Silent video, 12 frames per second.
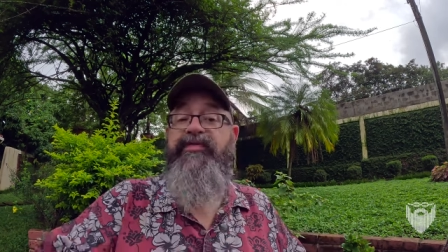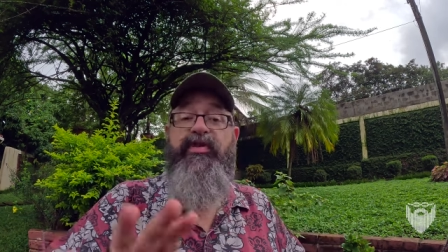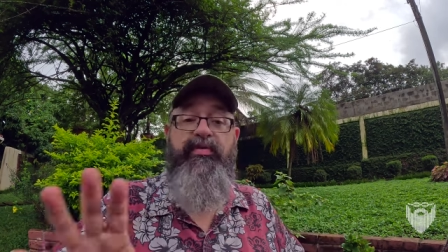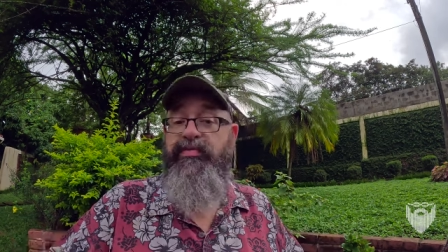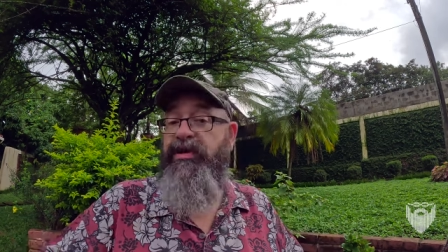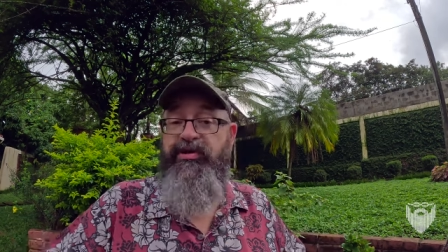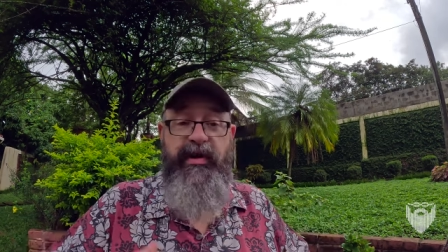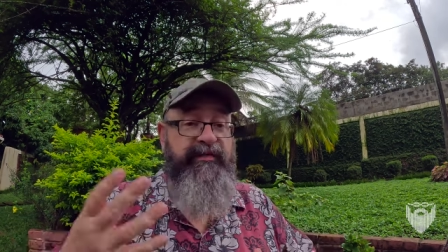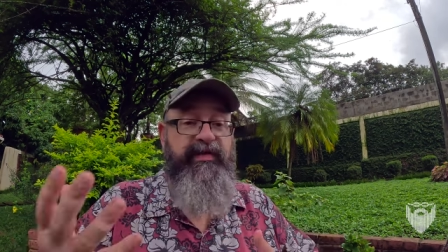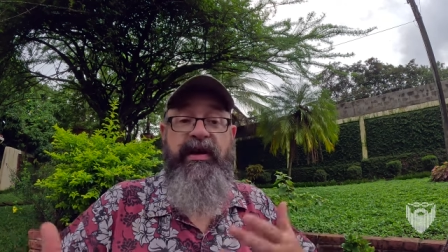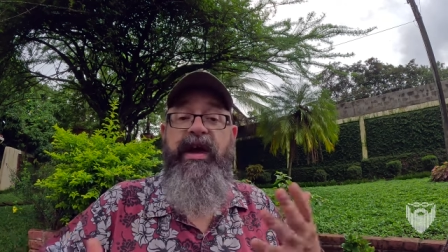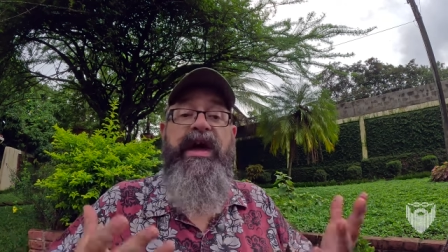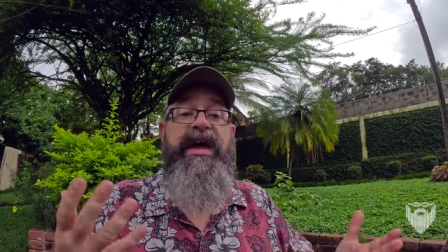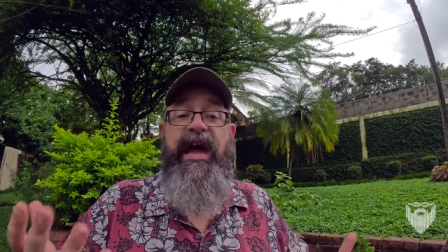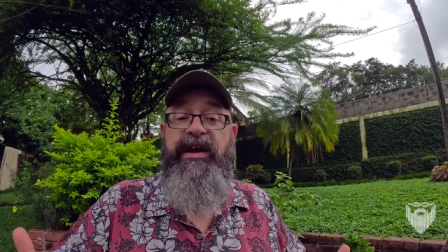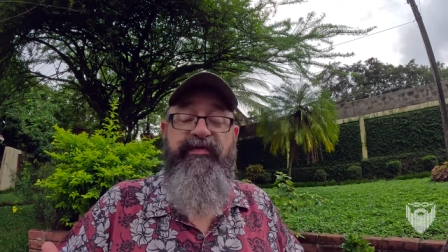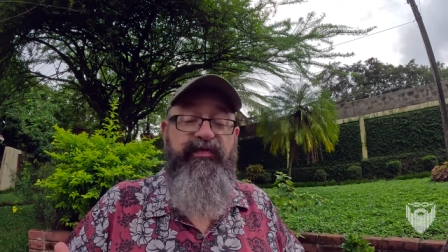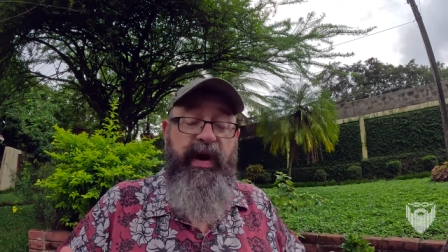So you have to
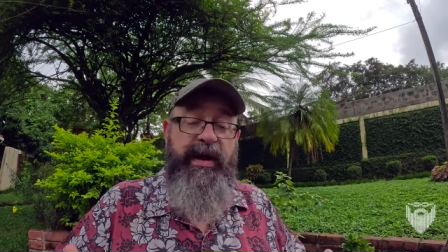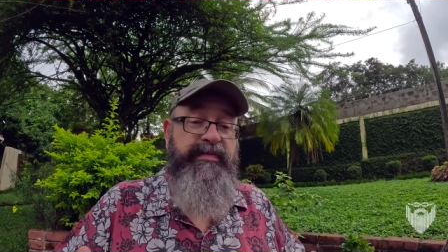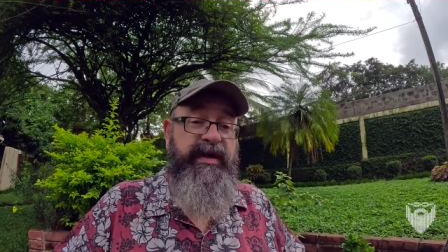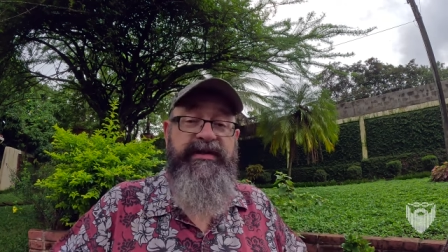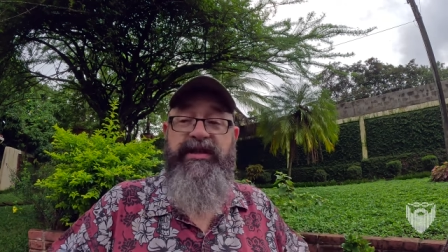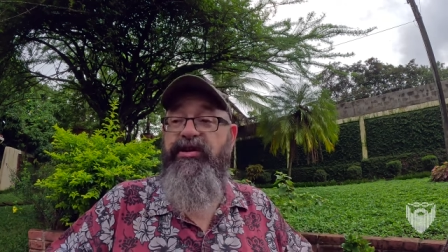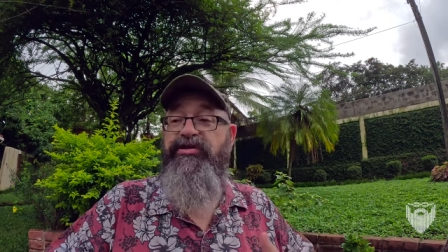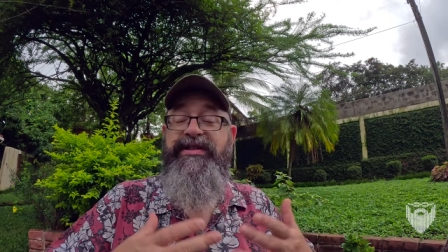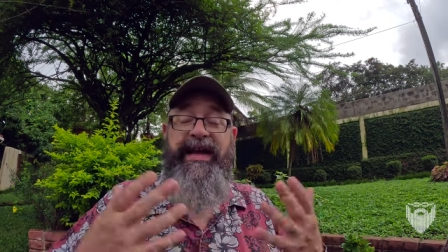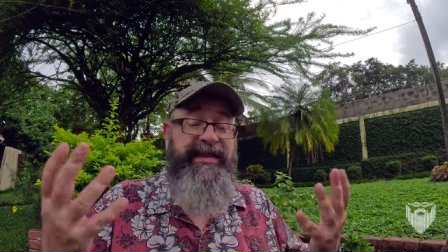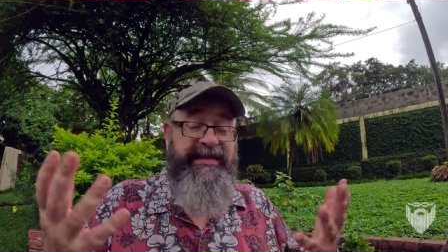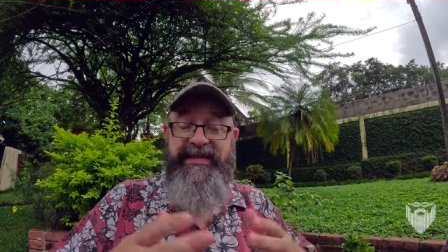kind of frame this and understand that